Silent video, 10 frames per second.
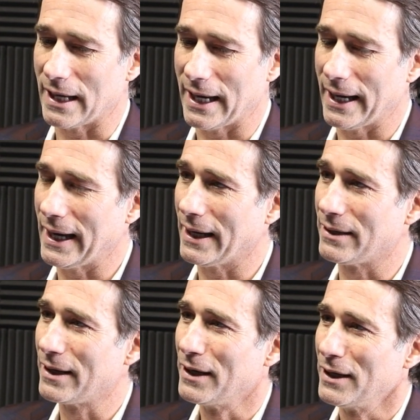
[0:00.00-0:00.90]

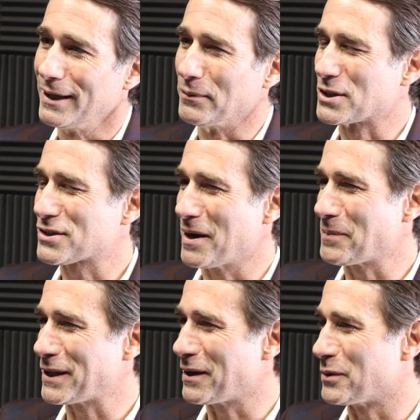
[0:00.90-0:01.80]
And it was
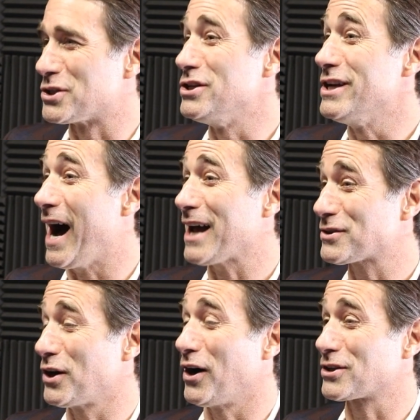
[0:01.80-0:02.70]
something that was not
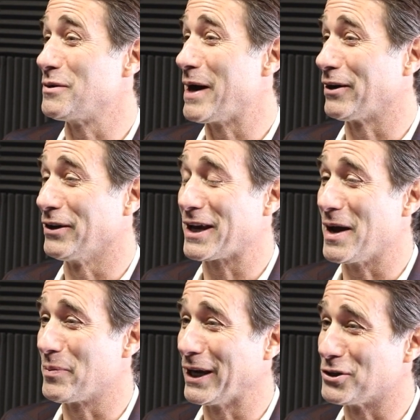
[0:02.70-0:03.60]
talked about on the
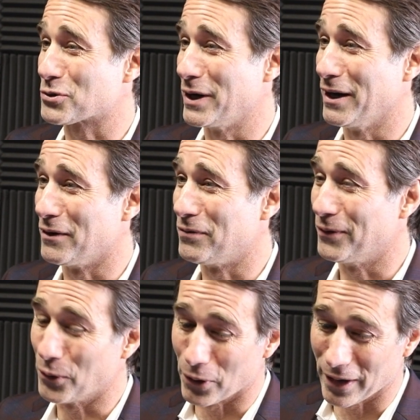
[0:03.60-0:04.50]
campaign trail
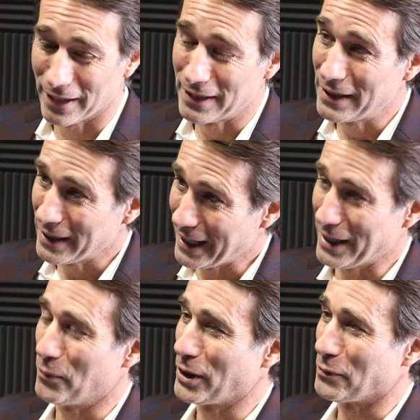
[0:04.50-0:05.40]
for
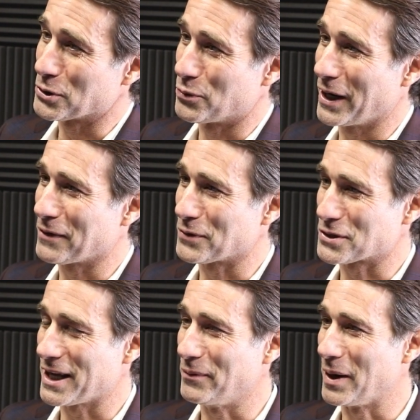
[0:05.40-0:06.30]
anyone that was running for
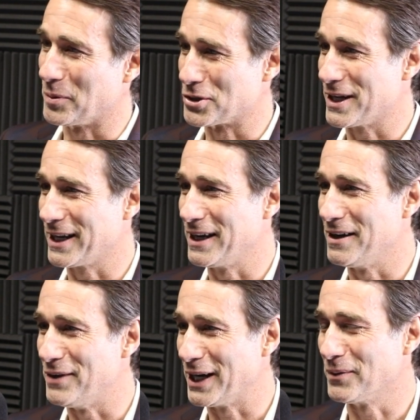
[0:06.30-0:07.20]
state
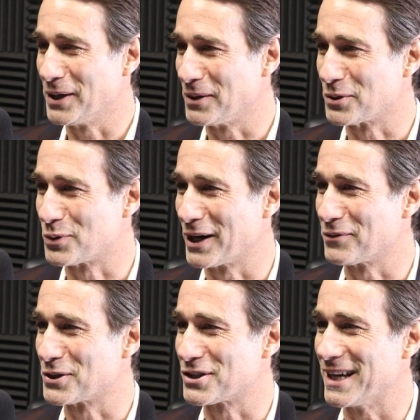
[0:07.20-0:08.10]
representative, anyone that was running
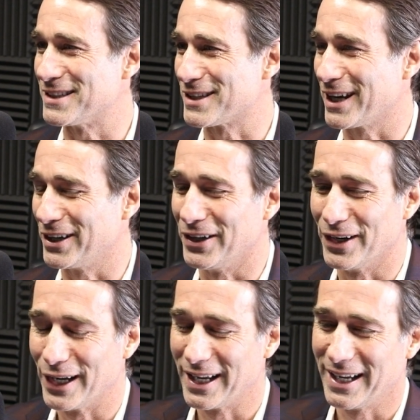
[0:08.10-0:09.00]
for state senator,
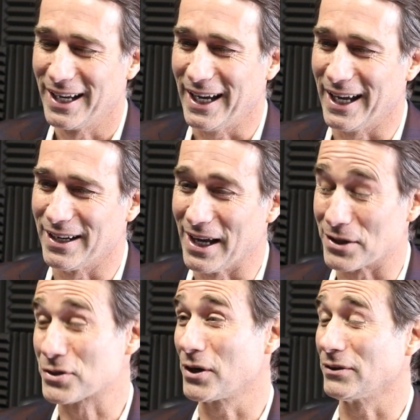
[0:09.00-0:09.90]
and,
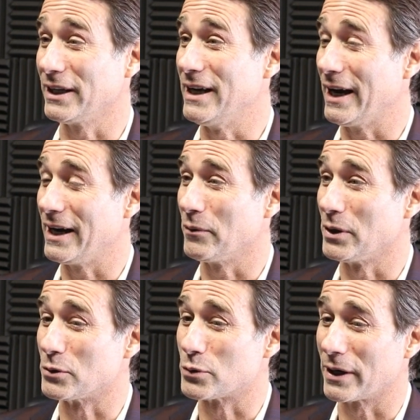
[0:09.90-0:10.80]
and certainly not anyone
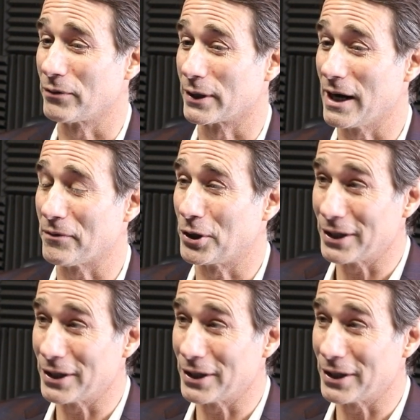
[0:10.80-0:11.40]
that was running for governor.